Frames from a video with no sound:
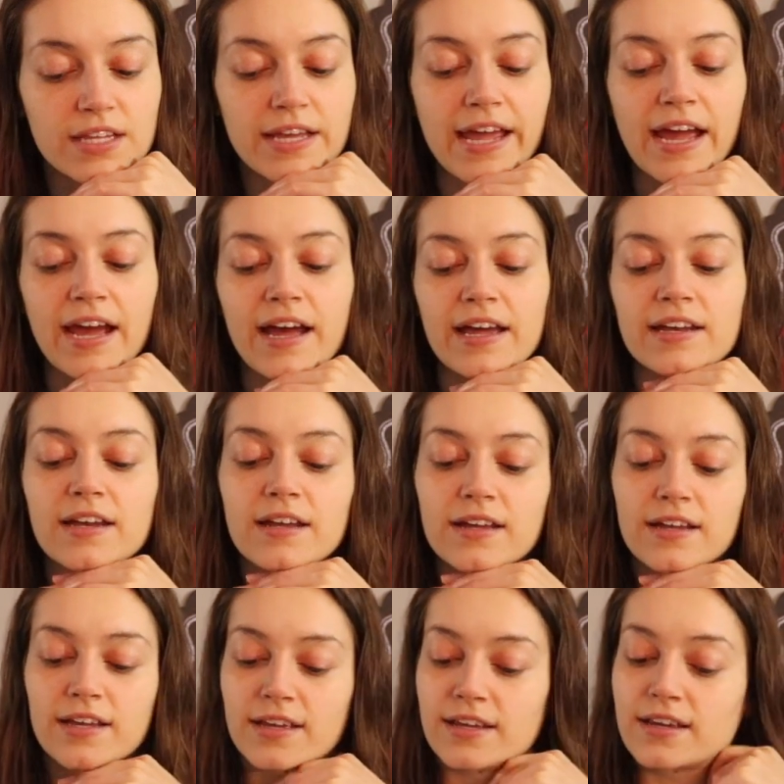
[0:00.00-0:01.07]
And
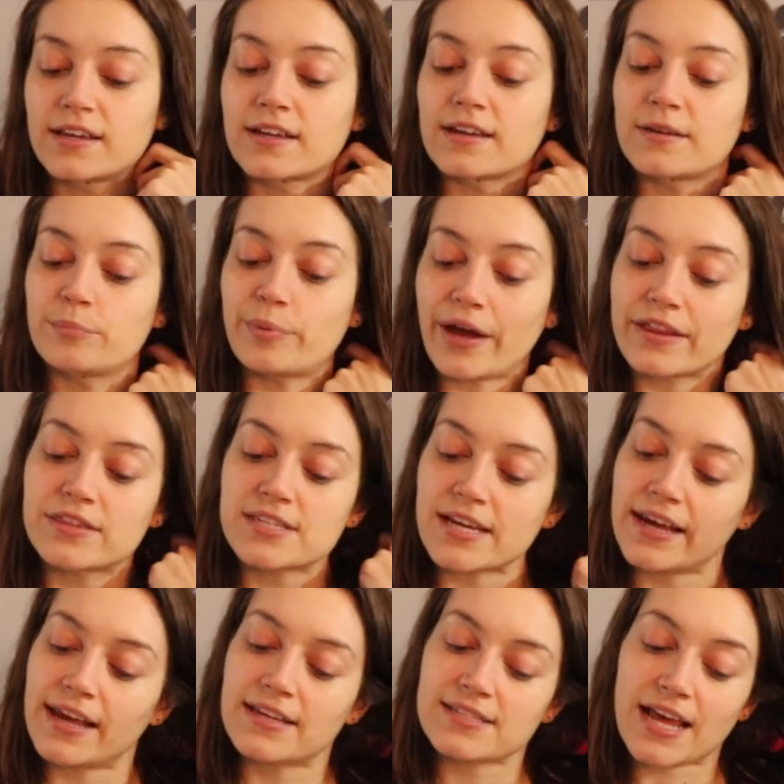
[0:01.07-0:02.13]
Beth
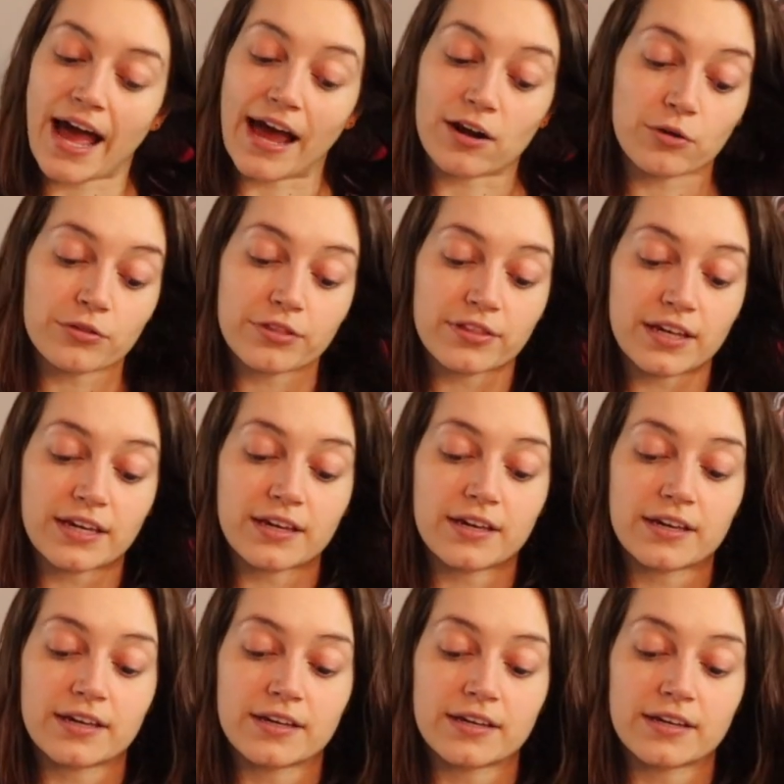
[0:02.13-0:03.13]
says, I don't think